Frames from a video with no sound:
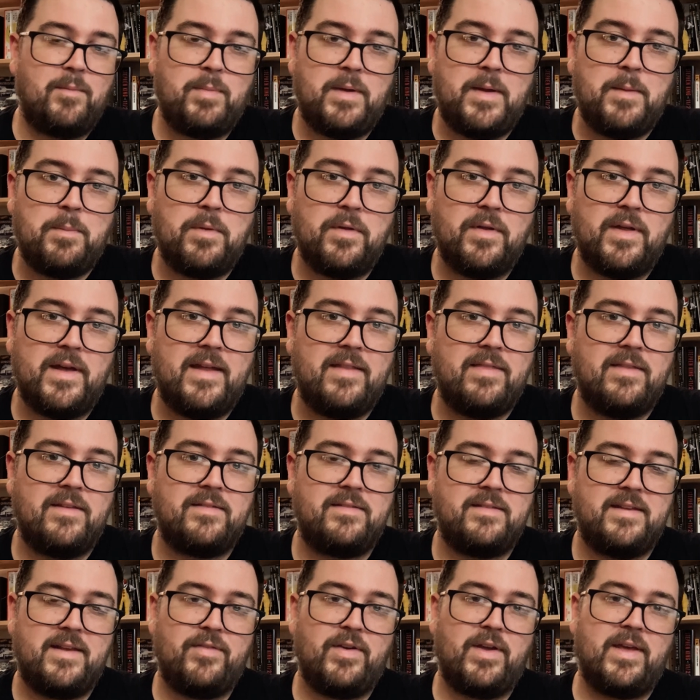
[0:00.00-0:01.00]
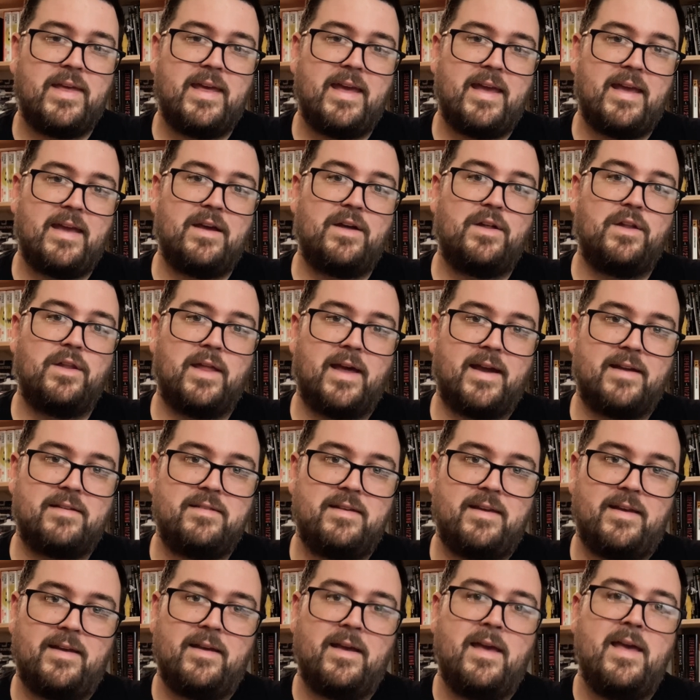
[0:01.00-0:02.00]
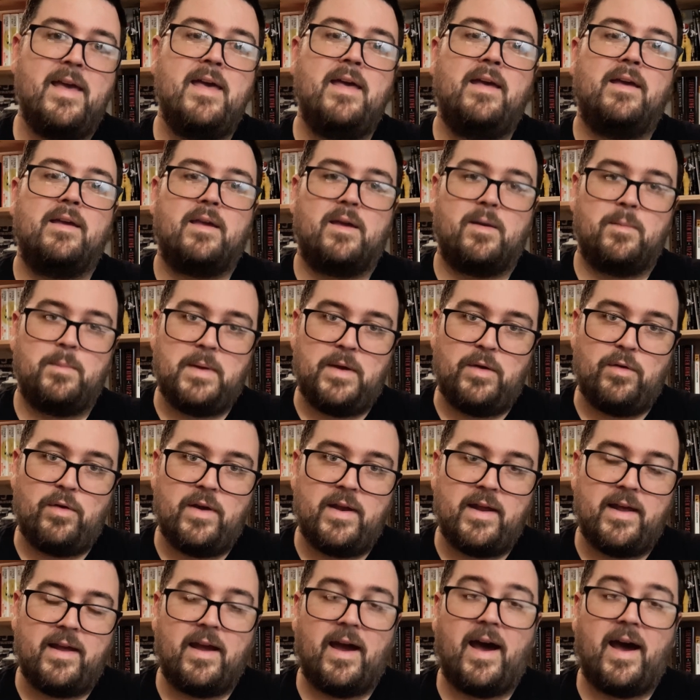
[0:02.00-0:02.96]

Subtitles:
people in the Stephen King collecting community.